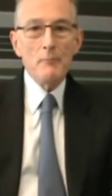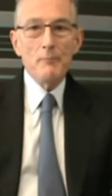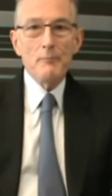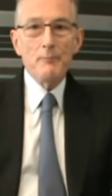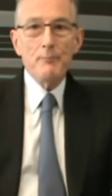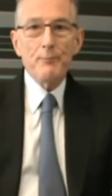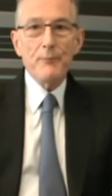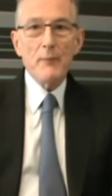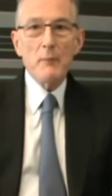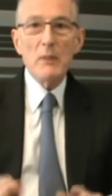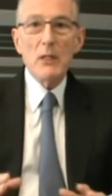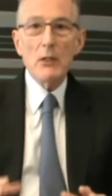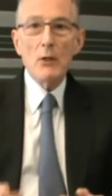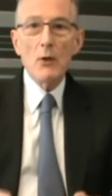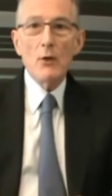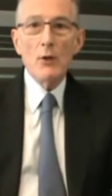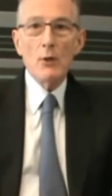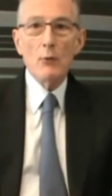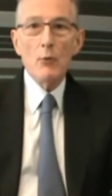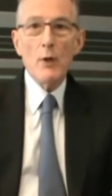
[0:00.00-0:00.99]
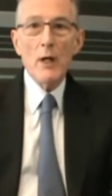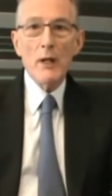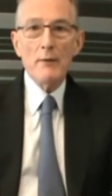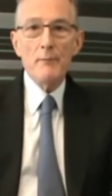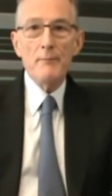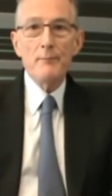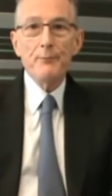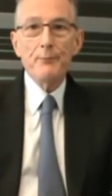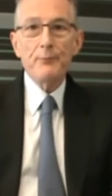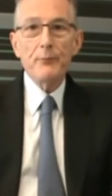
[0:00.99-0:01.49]
Um, I mean, longer
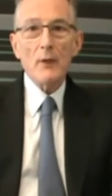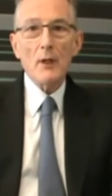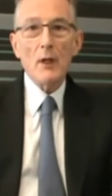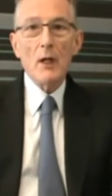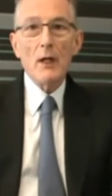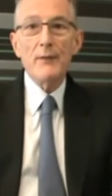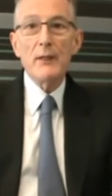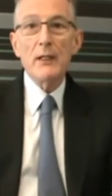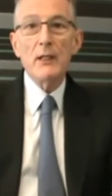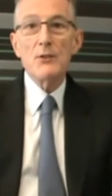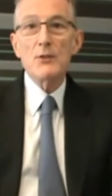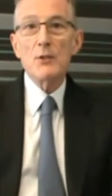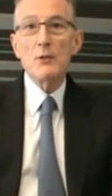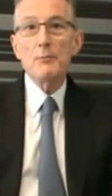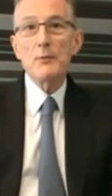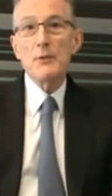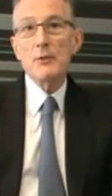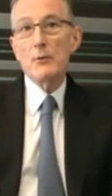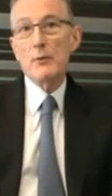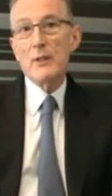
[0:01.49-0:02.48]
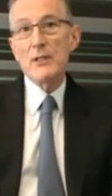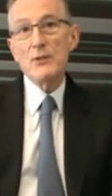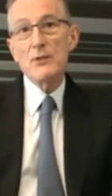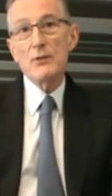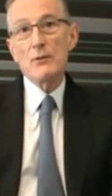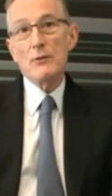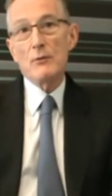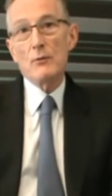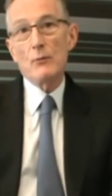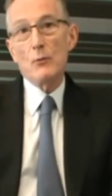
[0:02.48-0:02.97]
run, I think it's open to
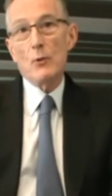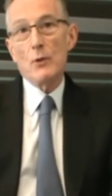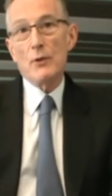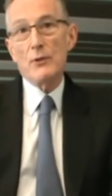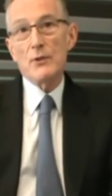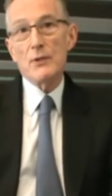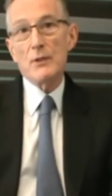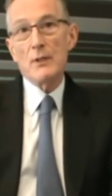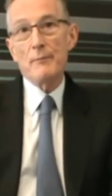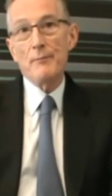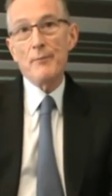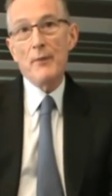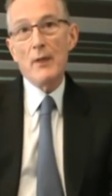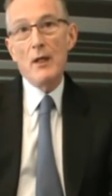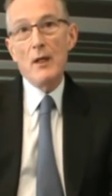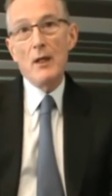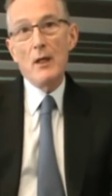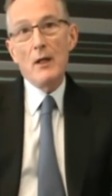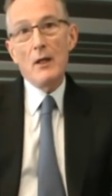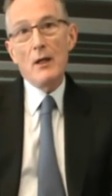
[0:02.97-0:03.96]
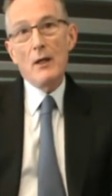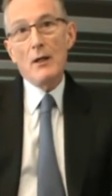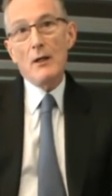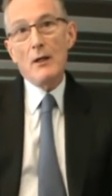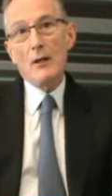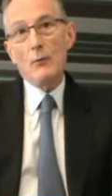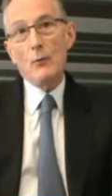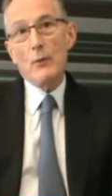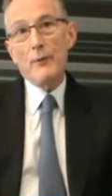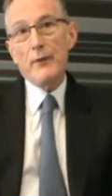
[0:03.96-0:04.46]
question what um,
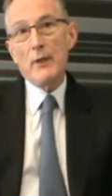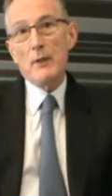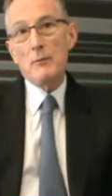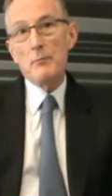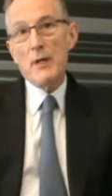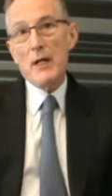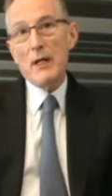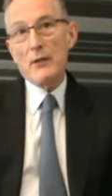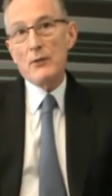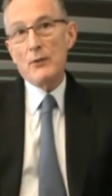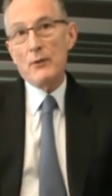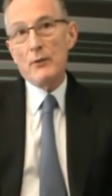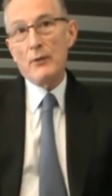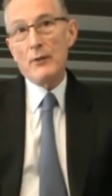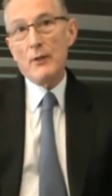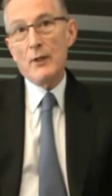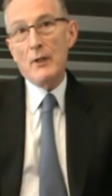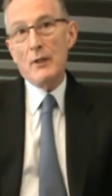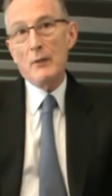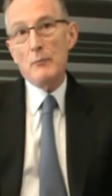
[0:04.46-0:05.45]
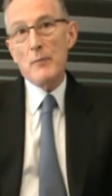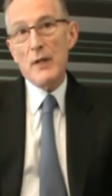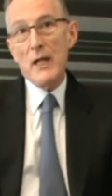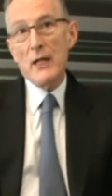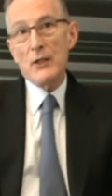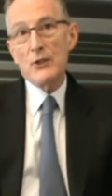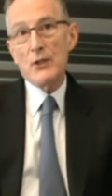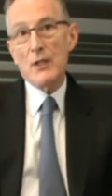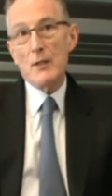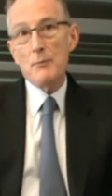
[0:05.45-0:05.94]
uh, what the impact on uh,
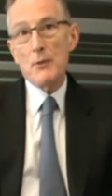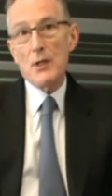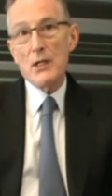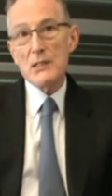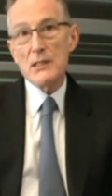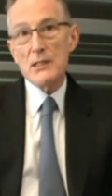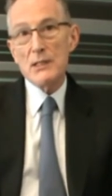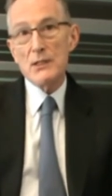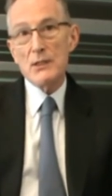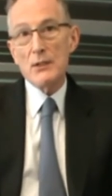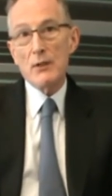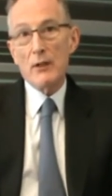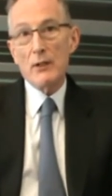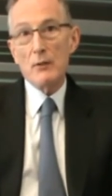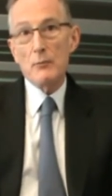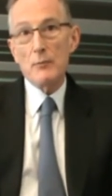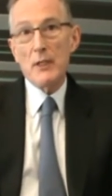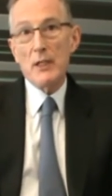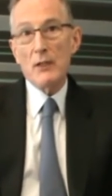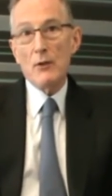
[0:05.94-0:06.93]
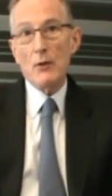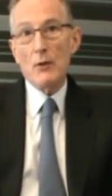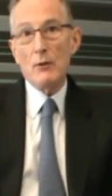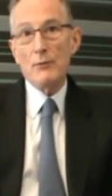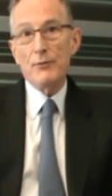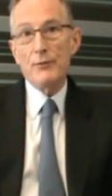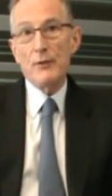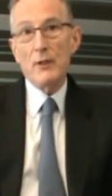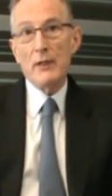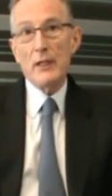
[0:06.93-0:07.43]
bank share prices is going to be
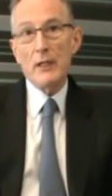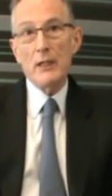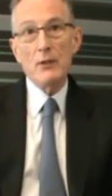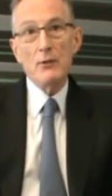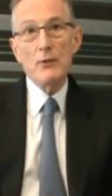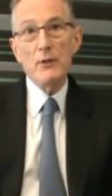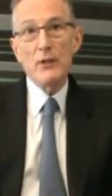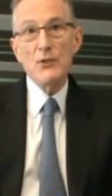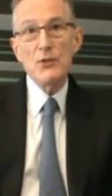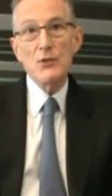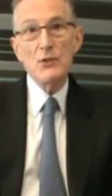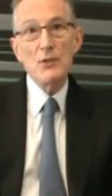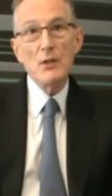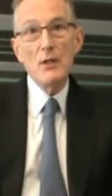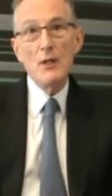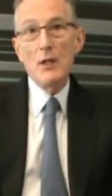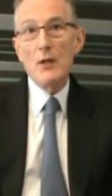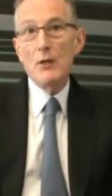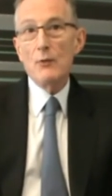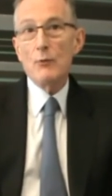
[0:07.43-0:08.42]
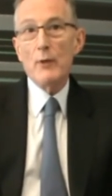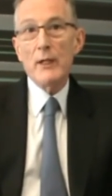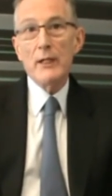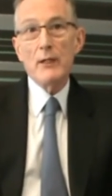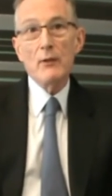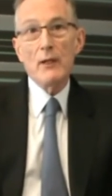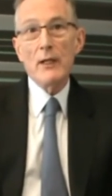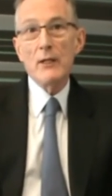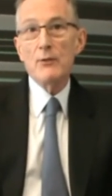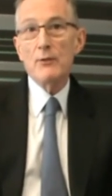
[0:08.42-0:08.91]
of uh, increased
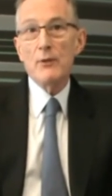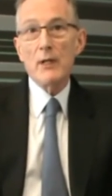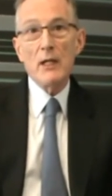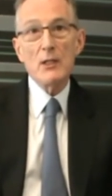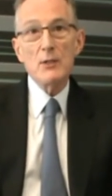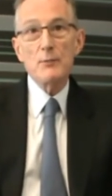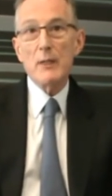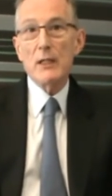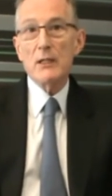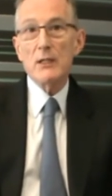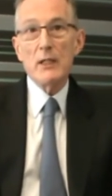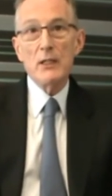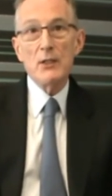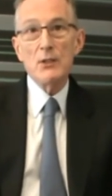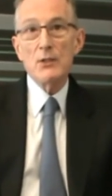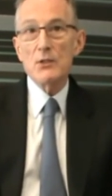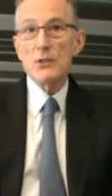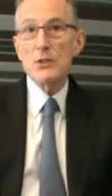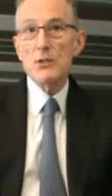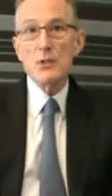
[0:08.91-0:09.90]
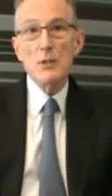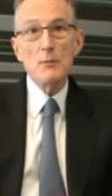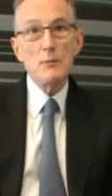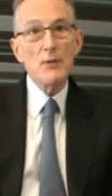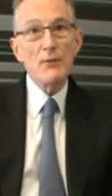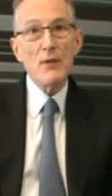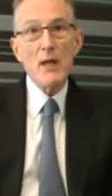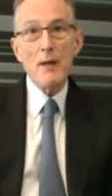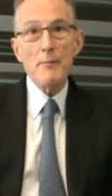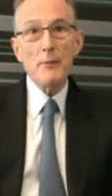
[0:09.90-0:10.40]
regulatory expectations in
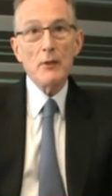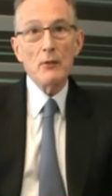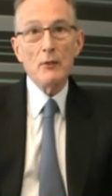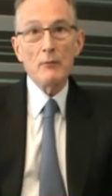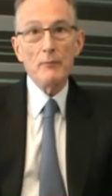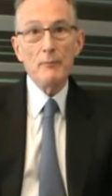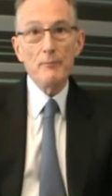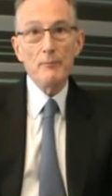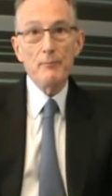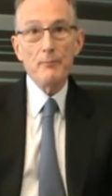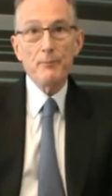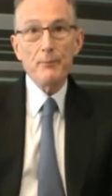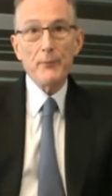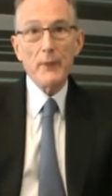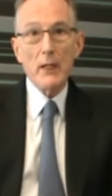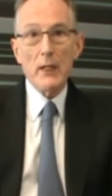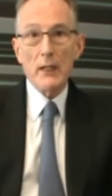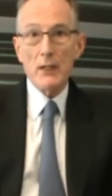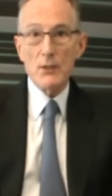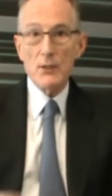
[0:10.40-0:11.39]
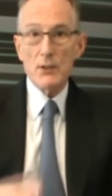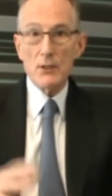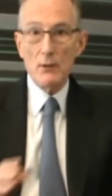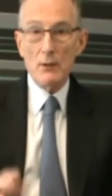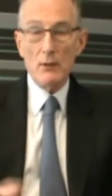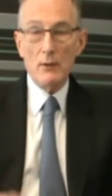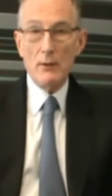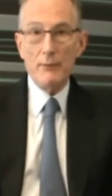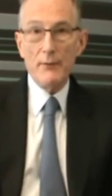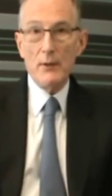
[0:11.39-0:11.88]
terms of capital. Mm. And
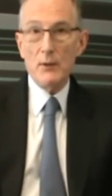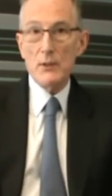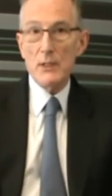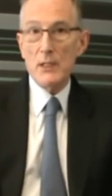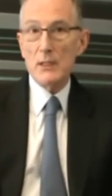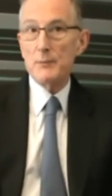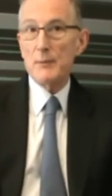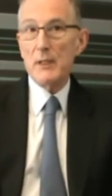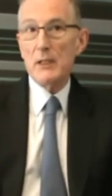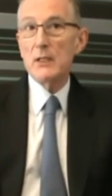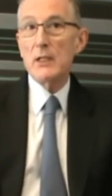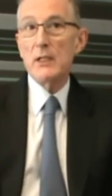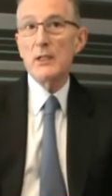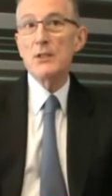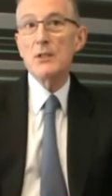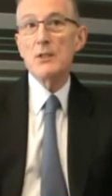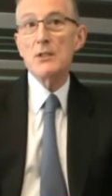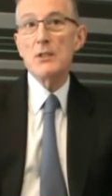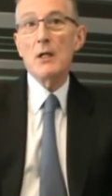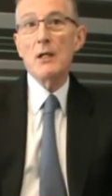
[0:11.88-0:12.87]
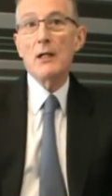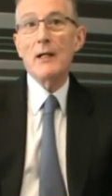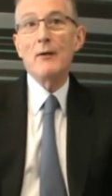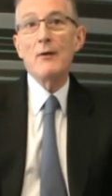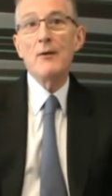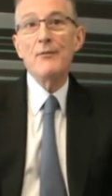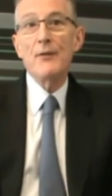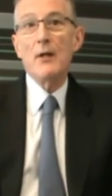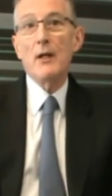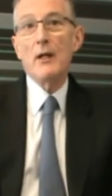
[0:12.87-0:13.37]
until those expectations are
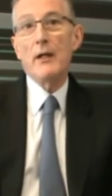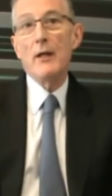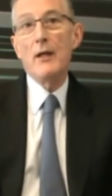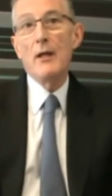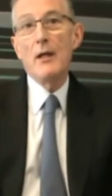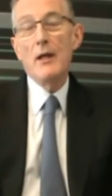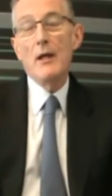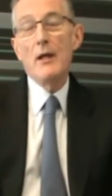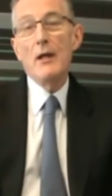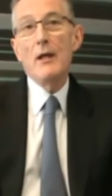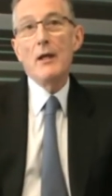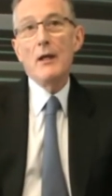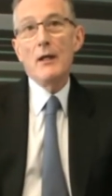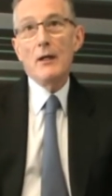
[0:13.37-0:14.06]
clarified,